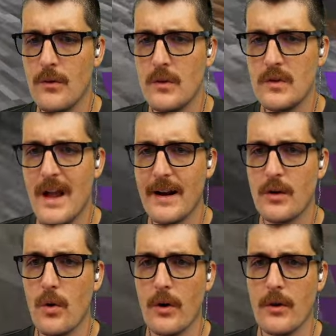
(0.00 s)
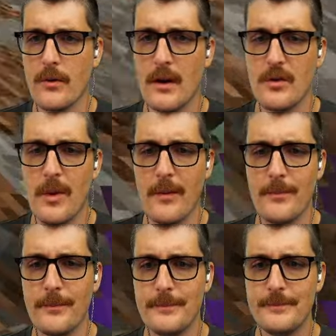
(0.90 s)
a quarter. Not too bad.
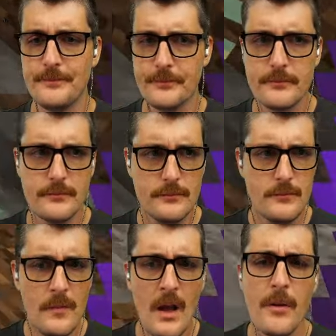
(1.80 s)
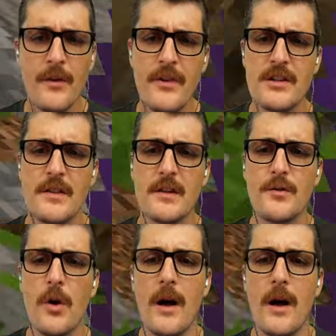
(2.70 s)
I'm going to finish out this vault,